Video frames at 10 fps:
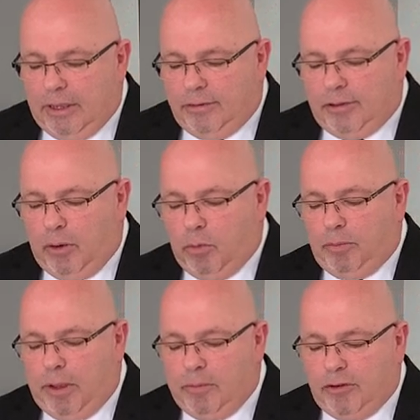And some
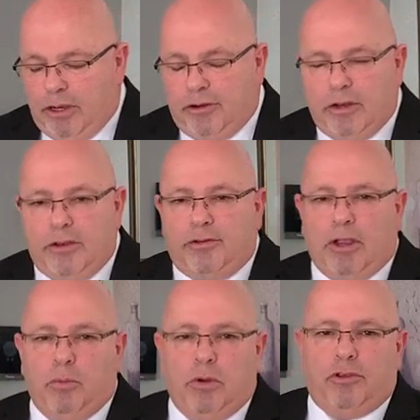would be musicians,
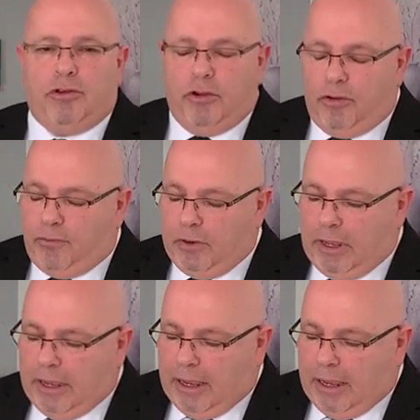some would serve